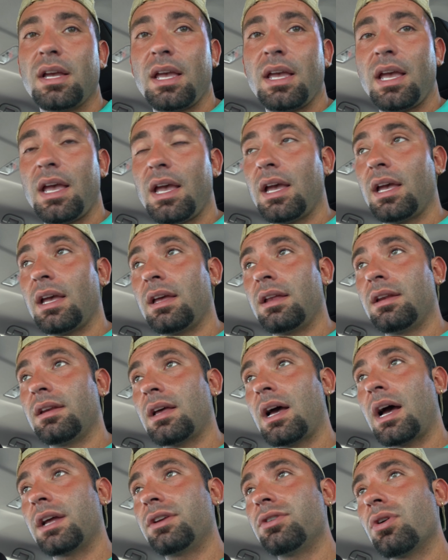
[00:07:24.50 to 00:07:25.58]
And
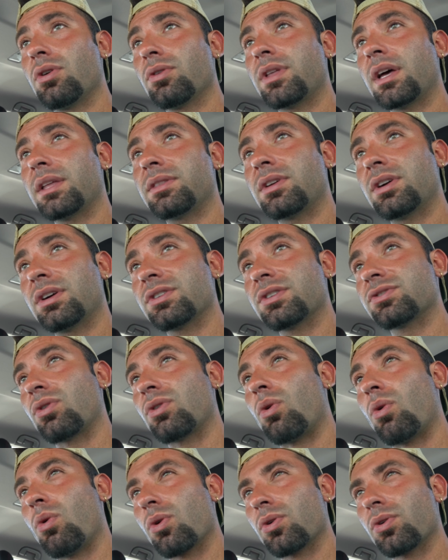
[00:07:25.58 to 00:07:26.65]
I know that there's
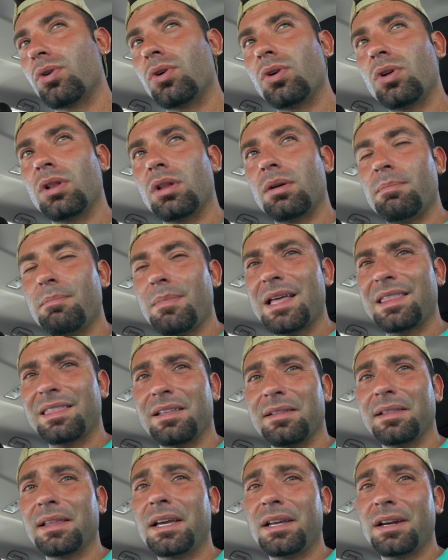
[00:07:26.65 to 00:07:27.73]
oral
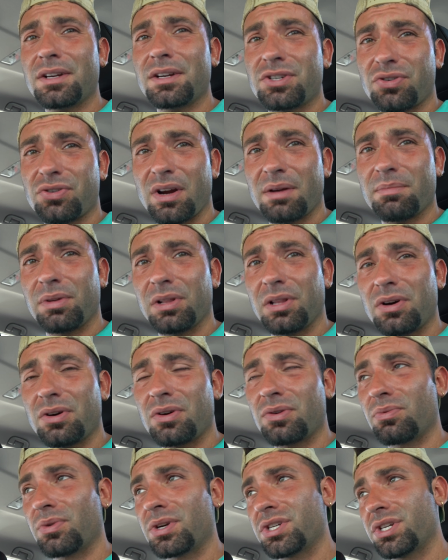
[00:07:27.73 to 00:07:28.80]
methylated
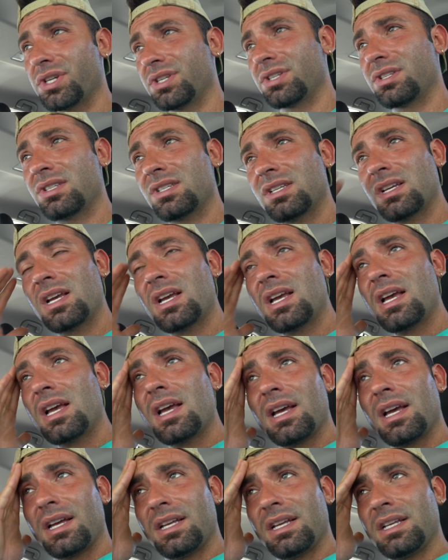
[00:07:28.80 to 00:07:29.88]
Trenbolone, which is
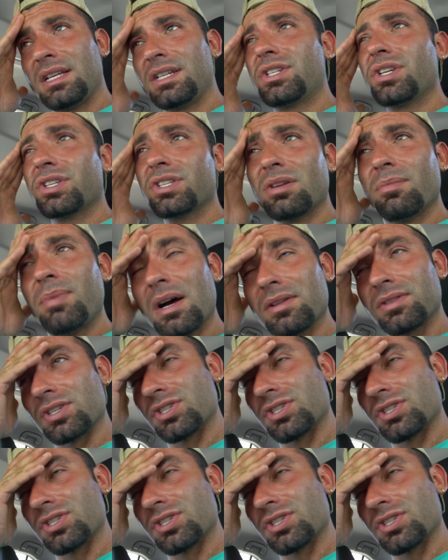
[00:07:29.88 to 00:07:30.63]
just about the